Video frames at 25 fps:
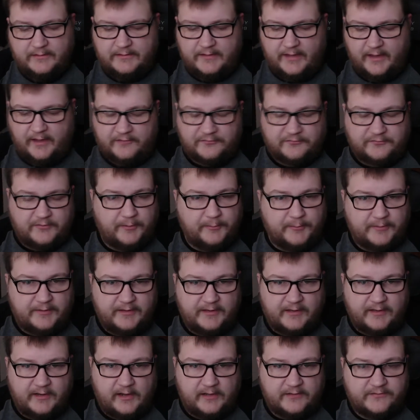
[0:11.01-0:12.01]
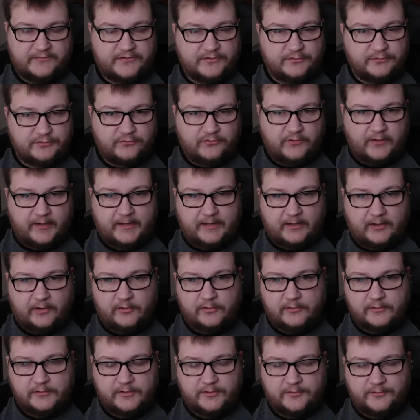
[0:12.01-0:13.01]
Yeah, that's right. We did a single strike
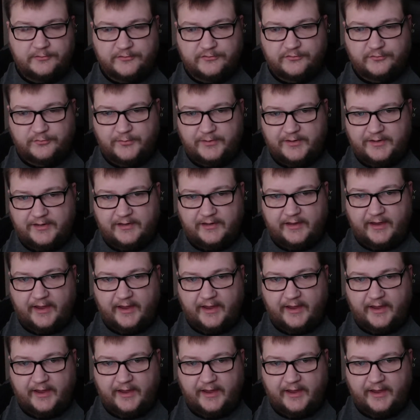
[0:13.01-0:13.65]
earlier this week,